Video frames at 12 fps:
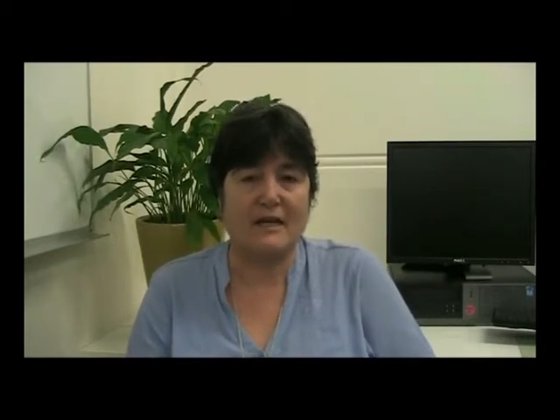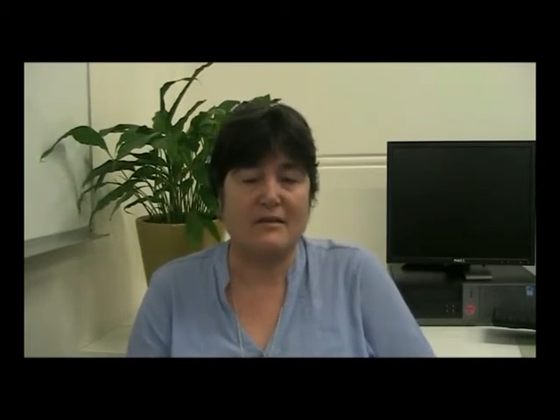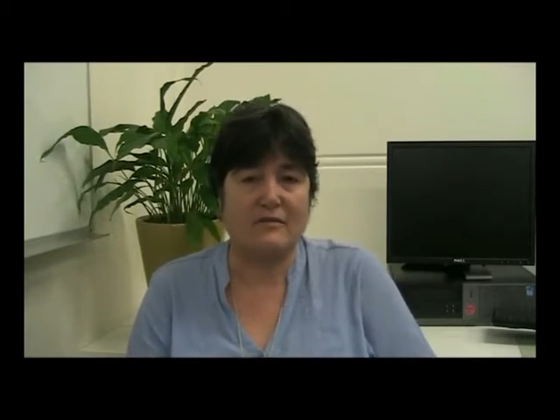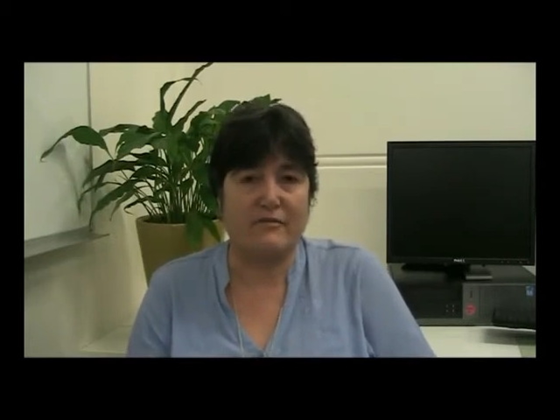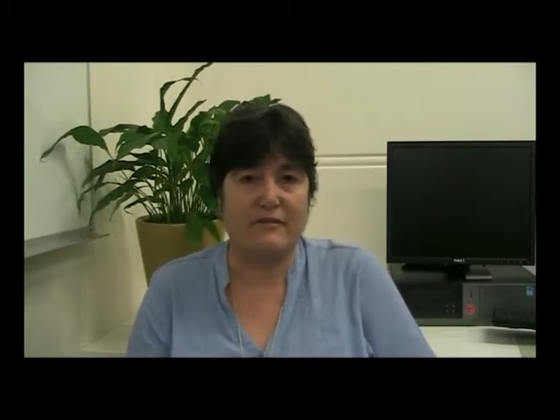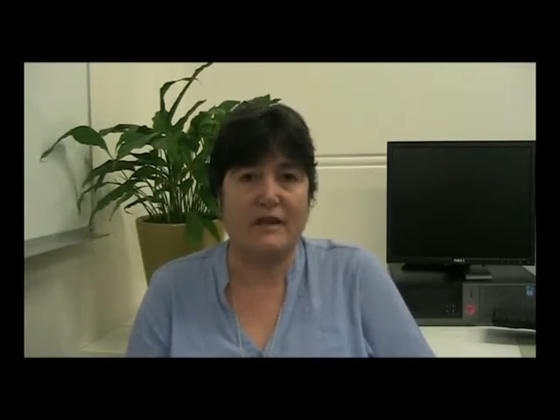
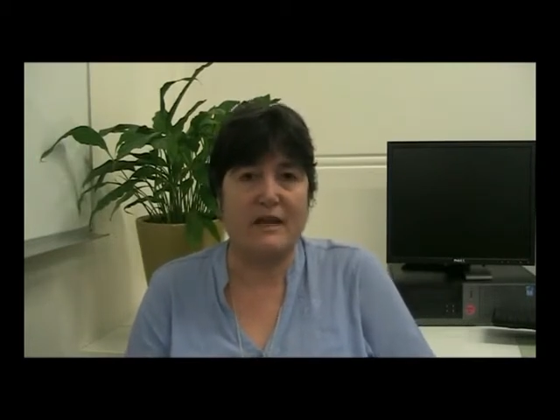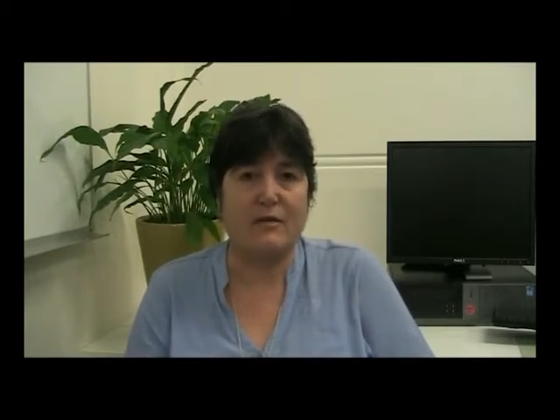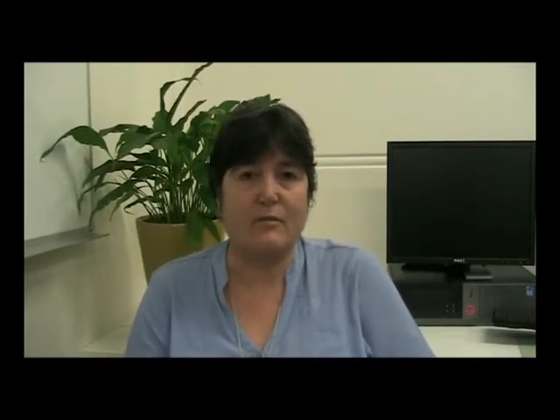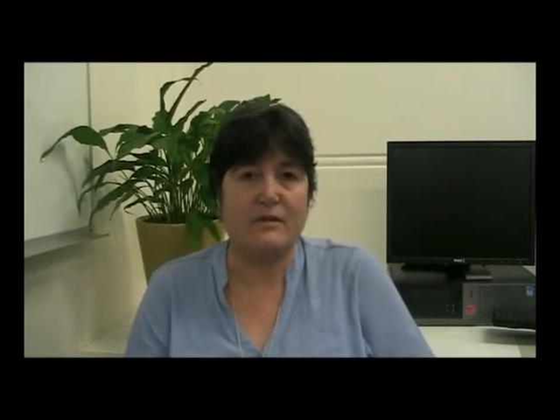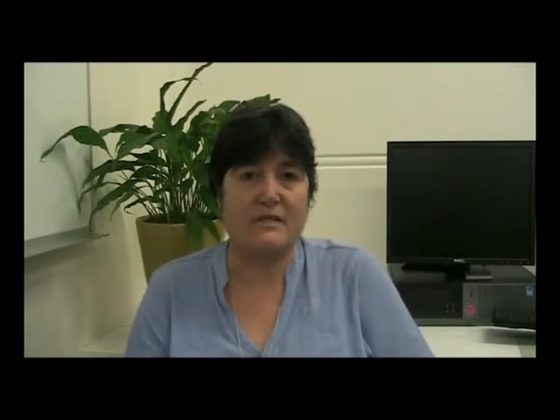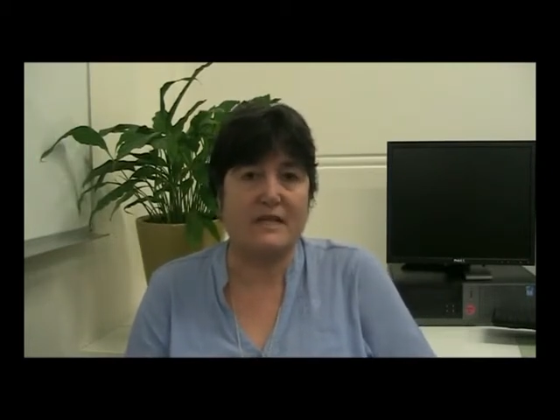
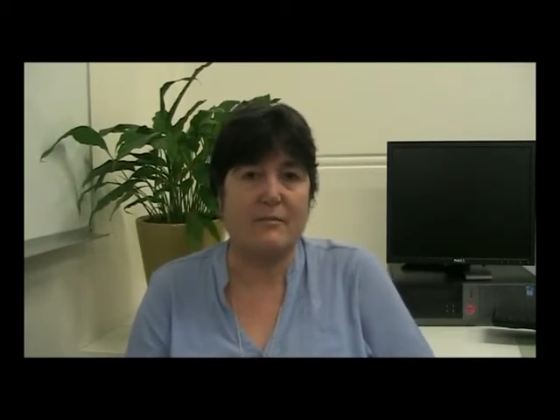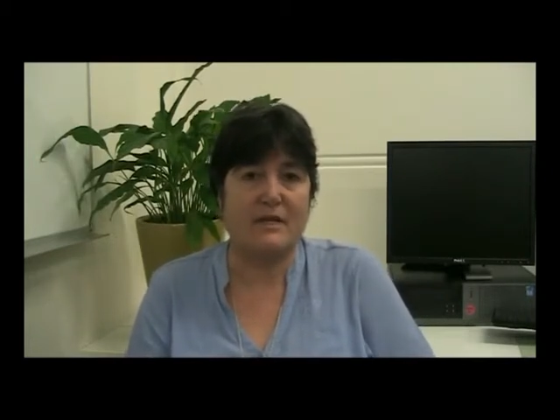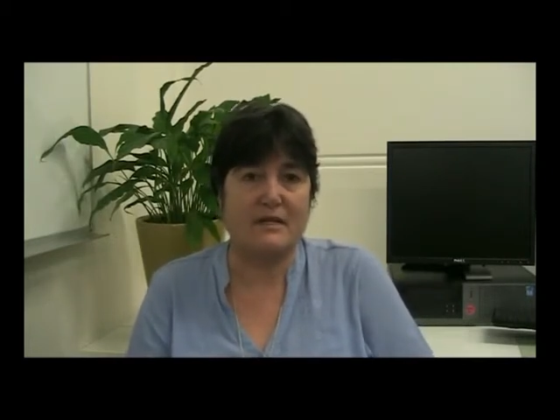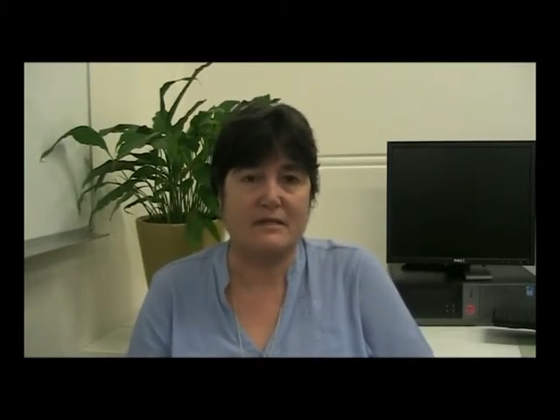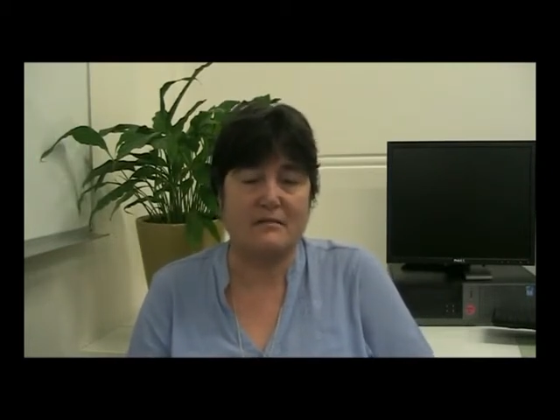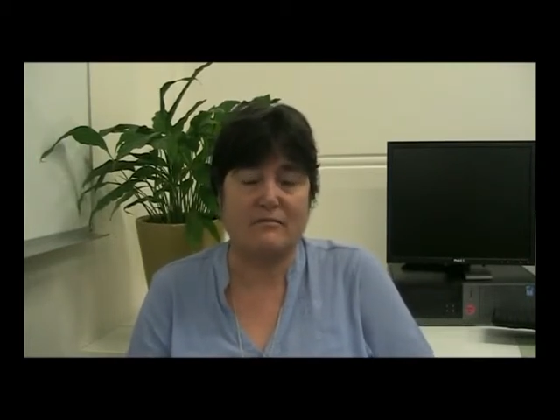interfere with
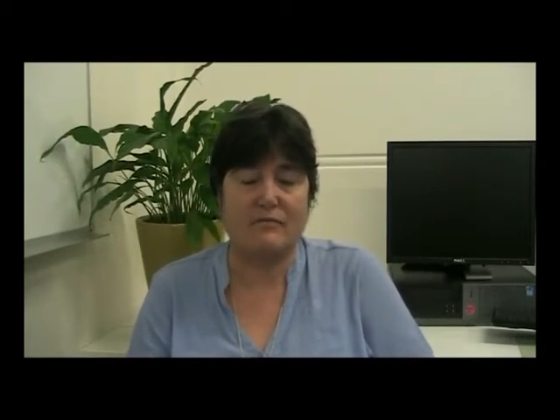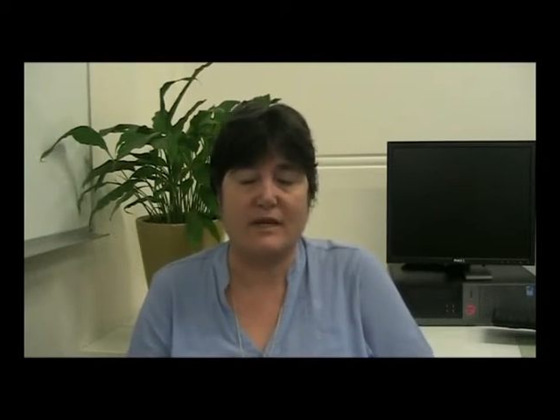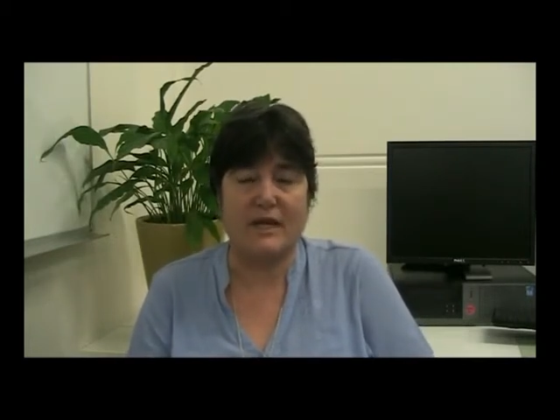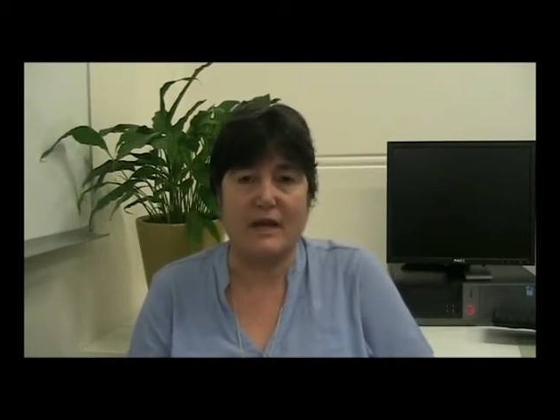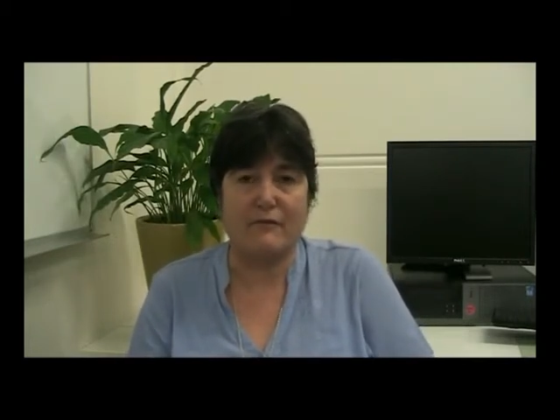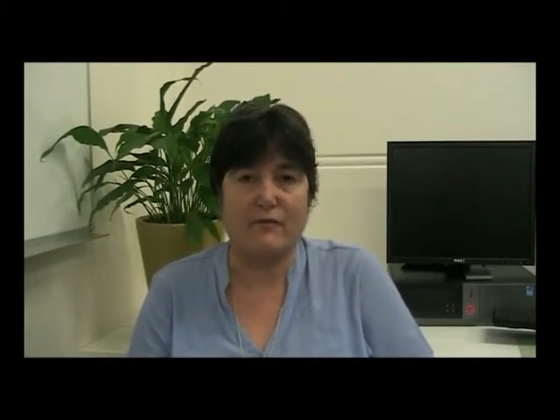somebody's
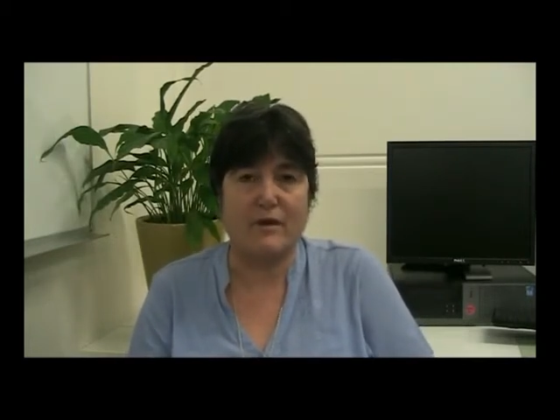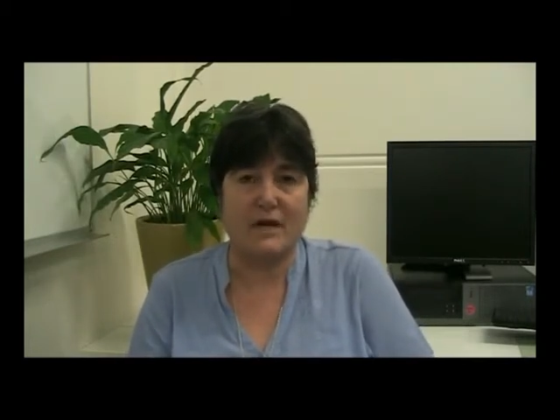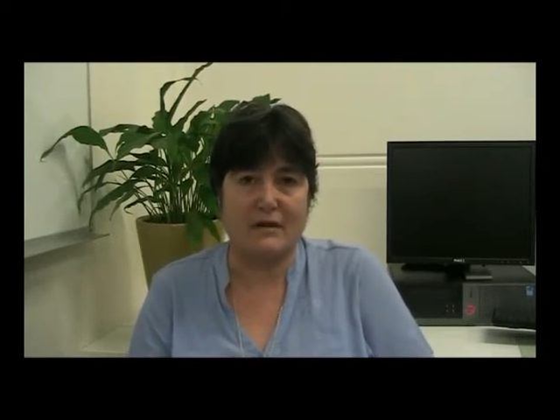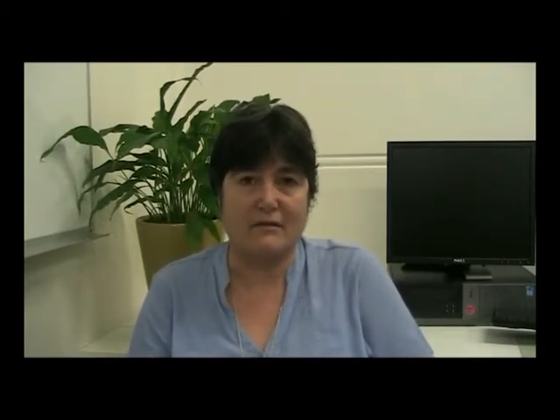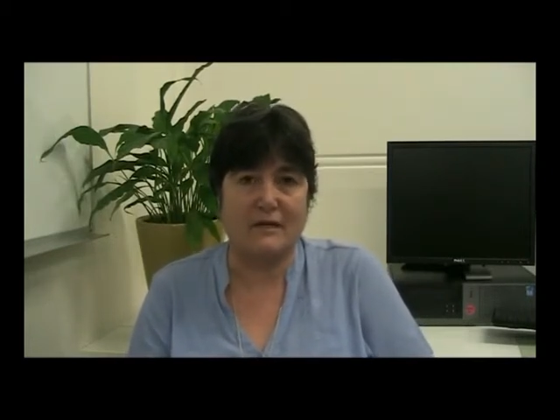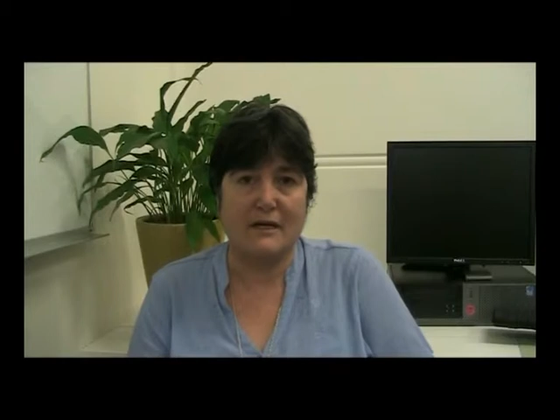recovery.